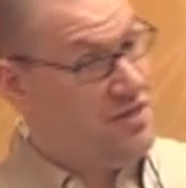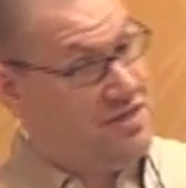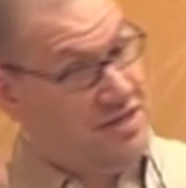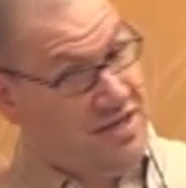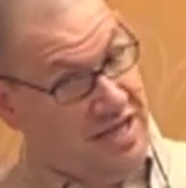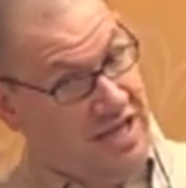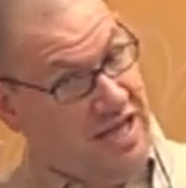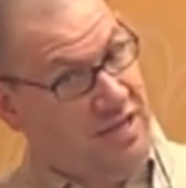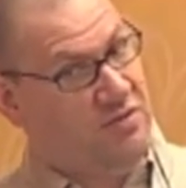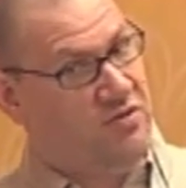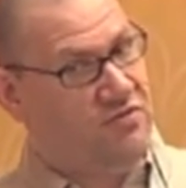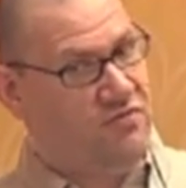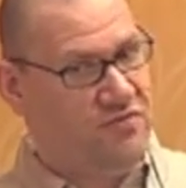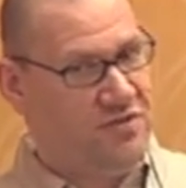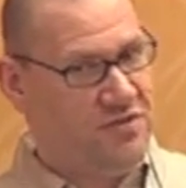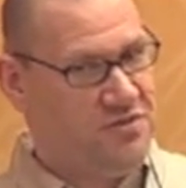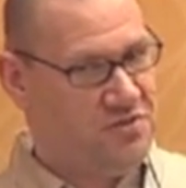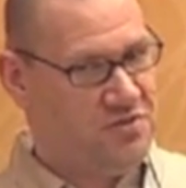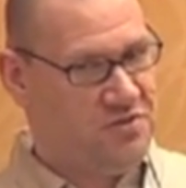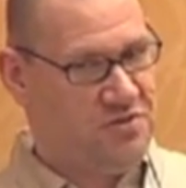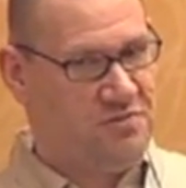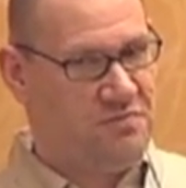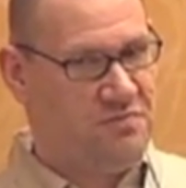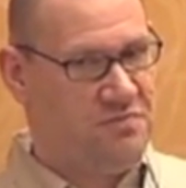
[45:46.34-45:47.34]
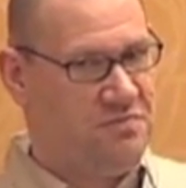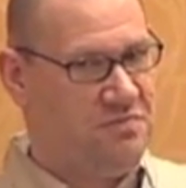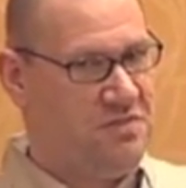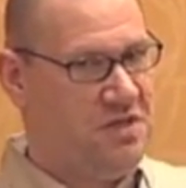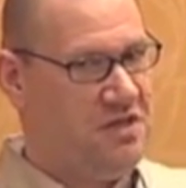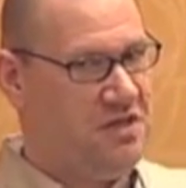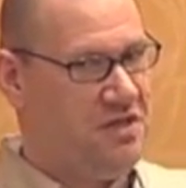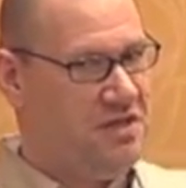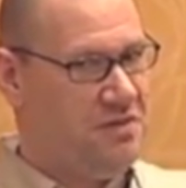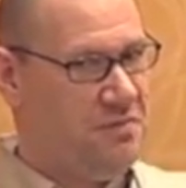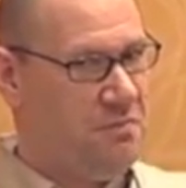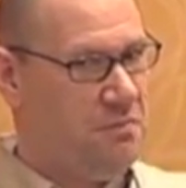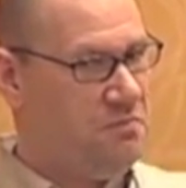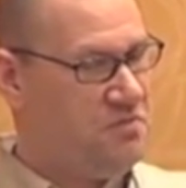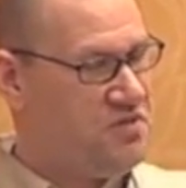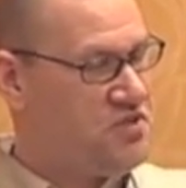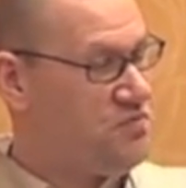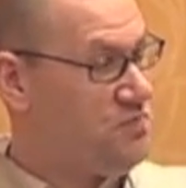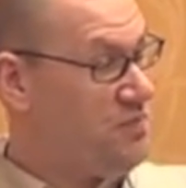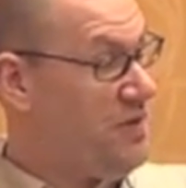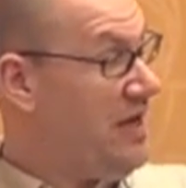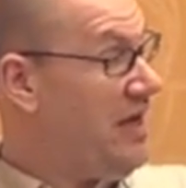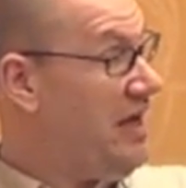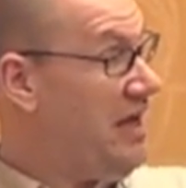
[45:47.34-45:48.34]
the name of the, some
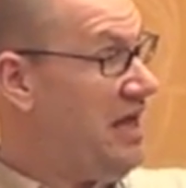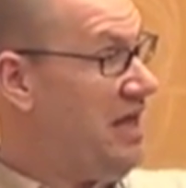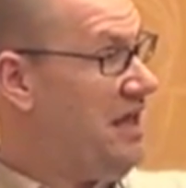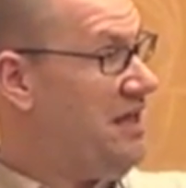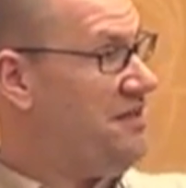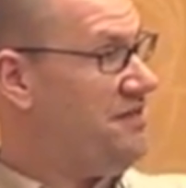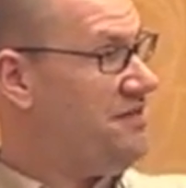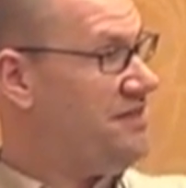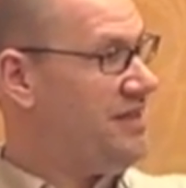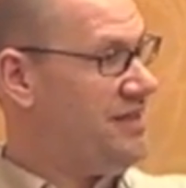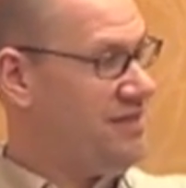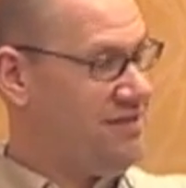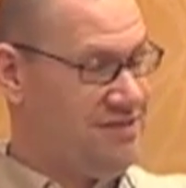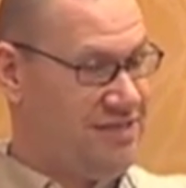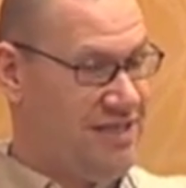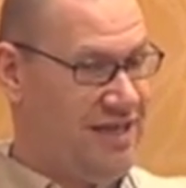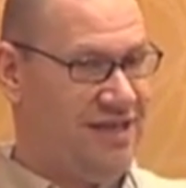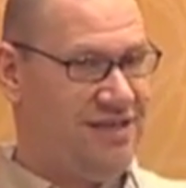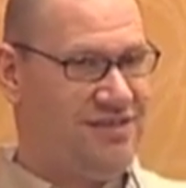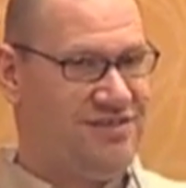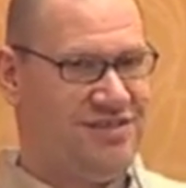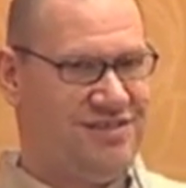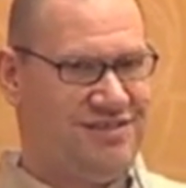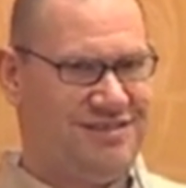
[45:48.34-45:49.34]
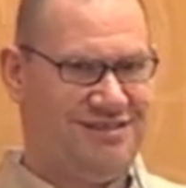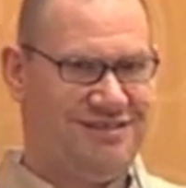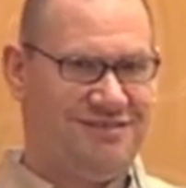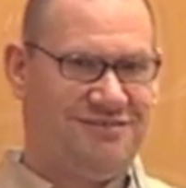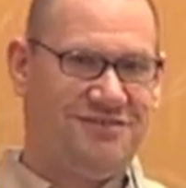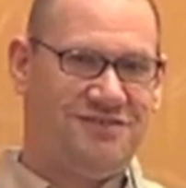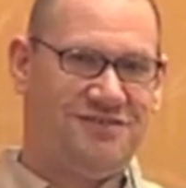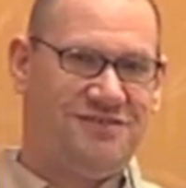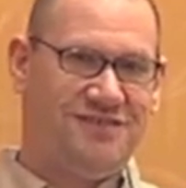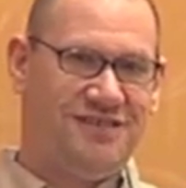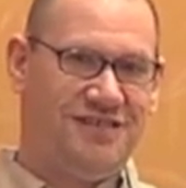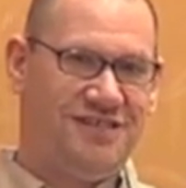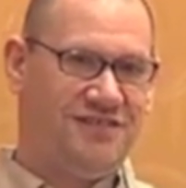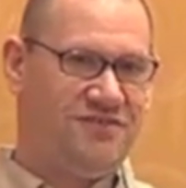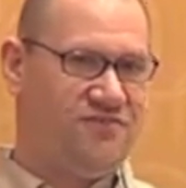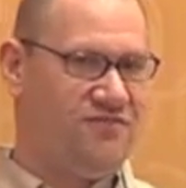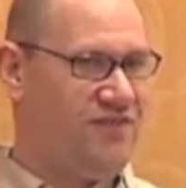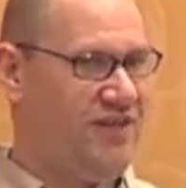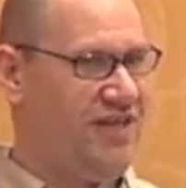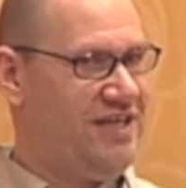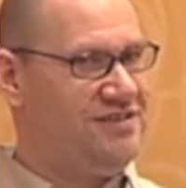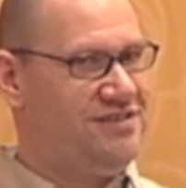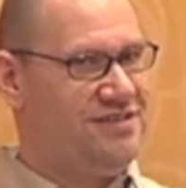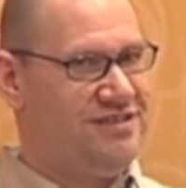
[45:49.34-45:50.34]
spa that has this nice,
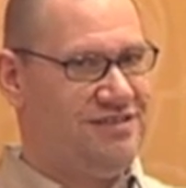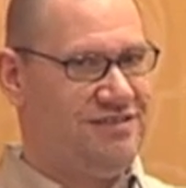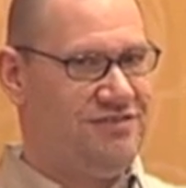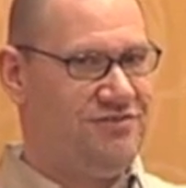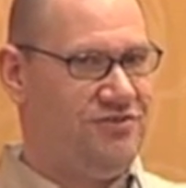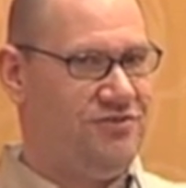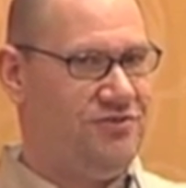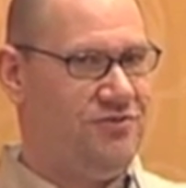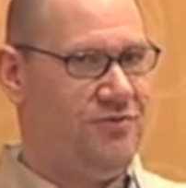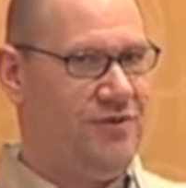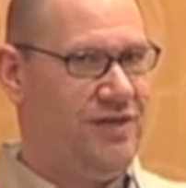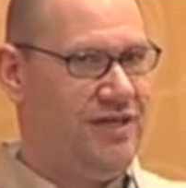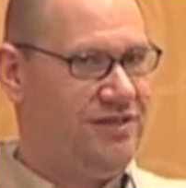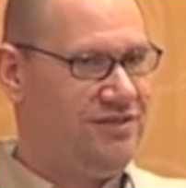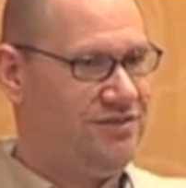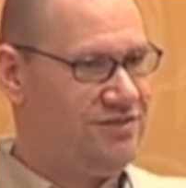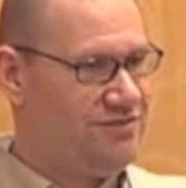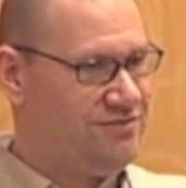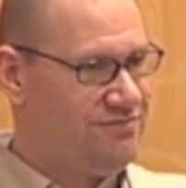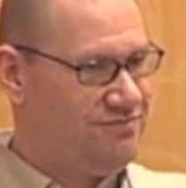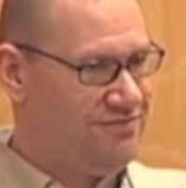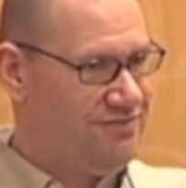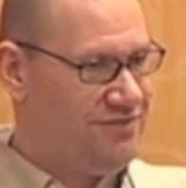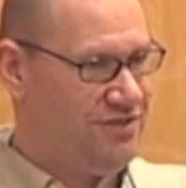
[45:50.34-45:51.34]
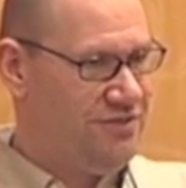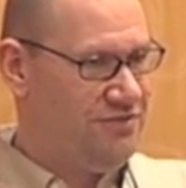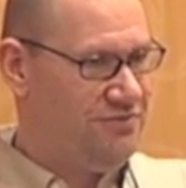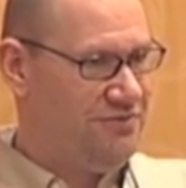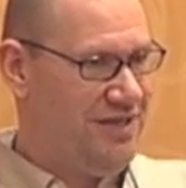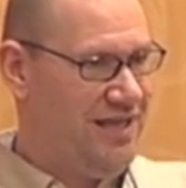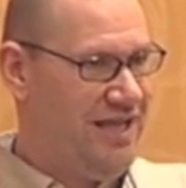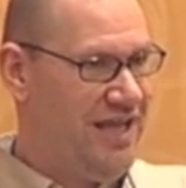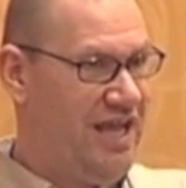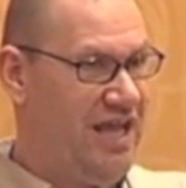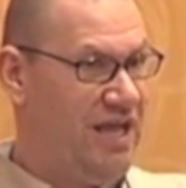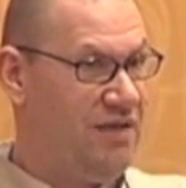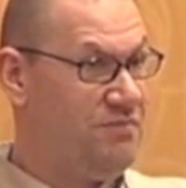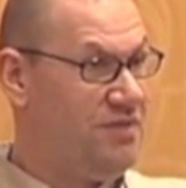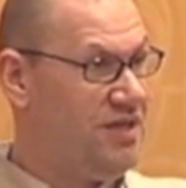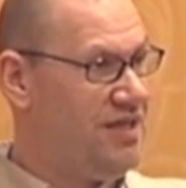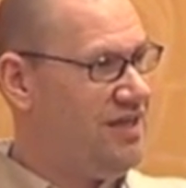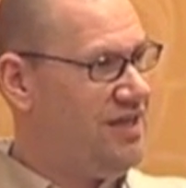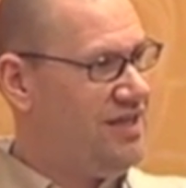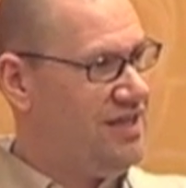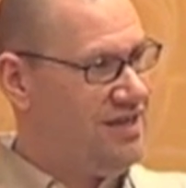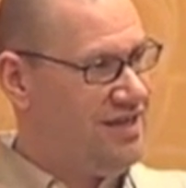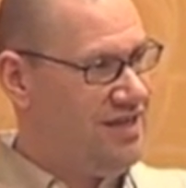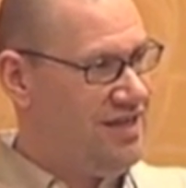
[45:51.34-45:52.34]
fancy, new age, you know, name,
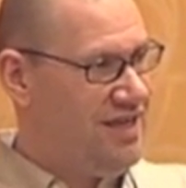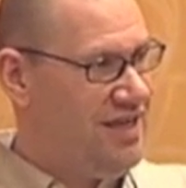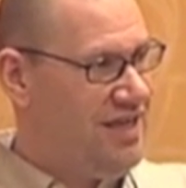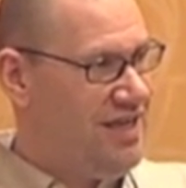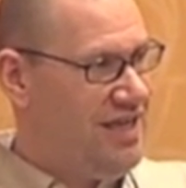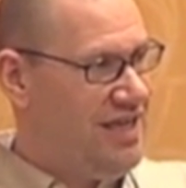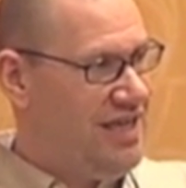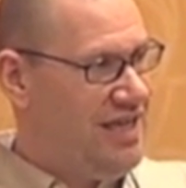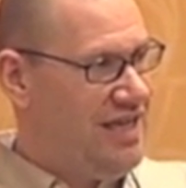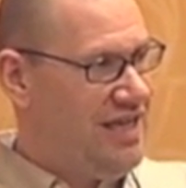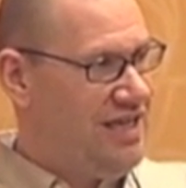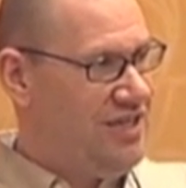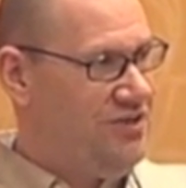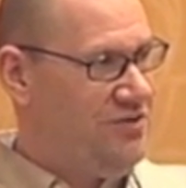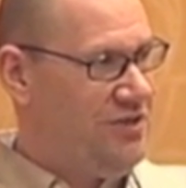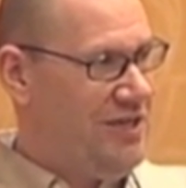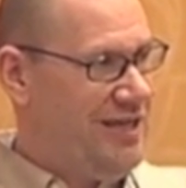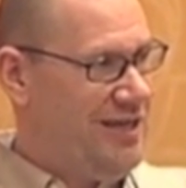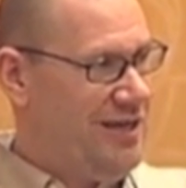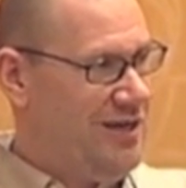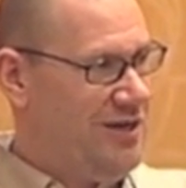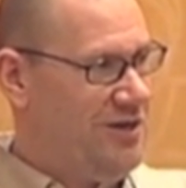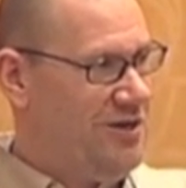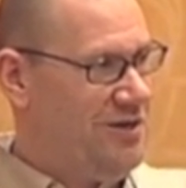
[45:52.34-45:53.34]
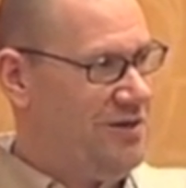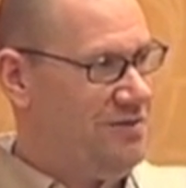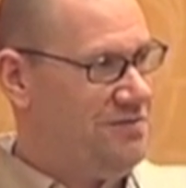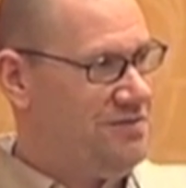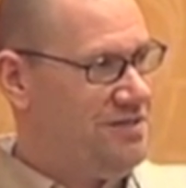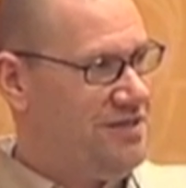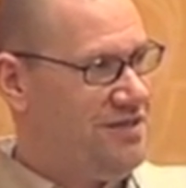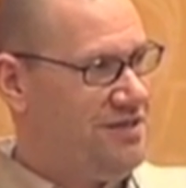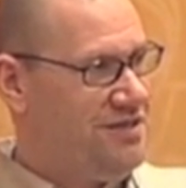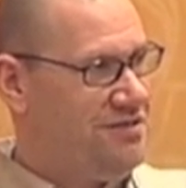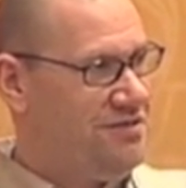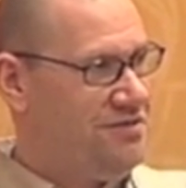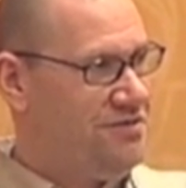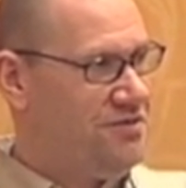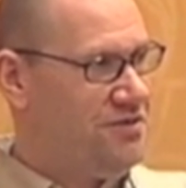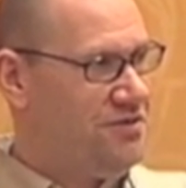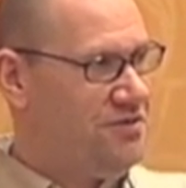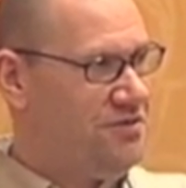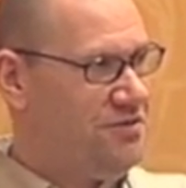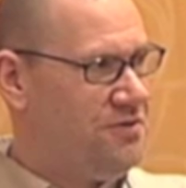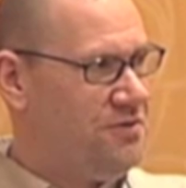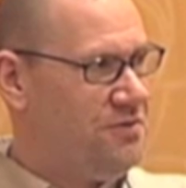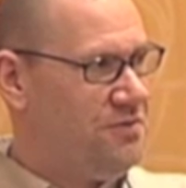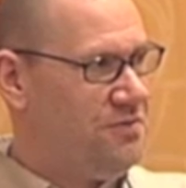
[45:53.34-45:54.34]
and you hear that,
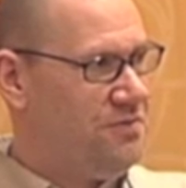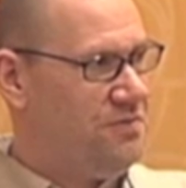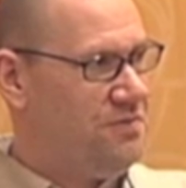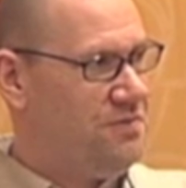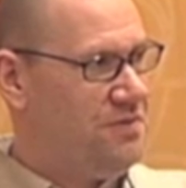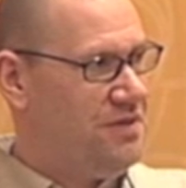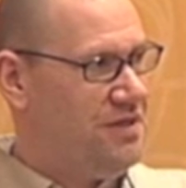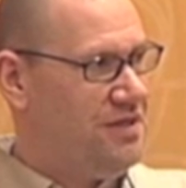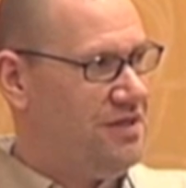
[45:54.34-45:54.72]
oh,